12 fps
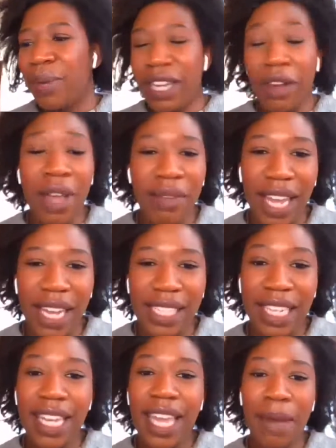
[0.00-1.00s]
we don't have the
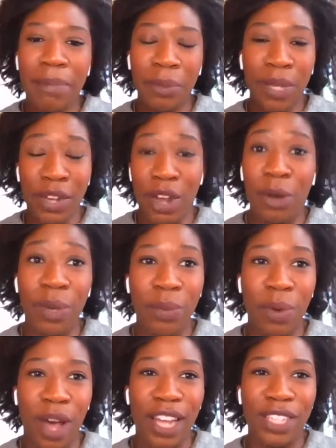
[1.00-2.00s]
idea yet, but we know
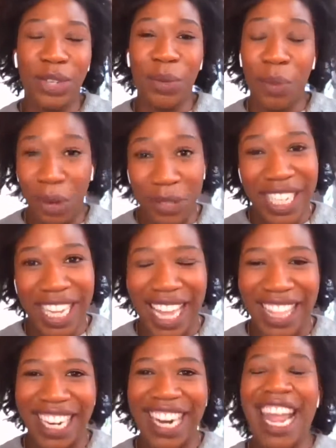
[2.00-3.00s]
we want to work
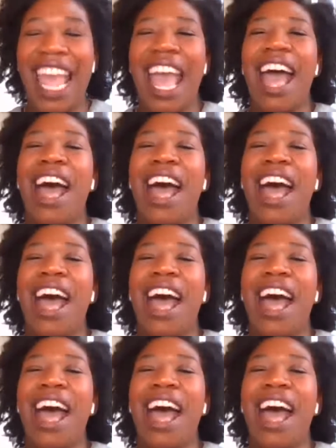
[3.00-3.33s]
together.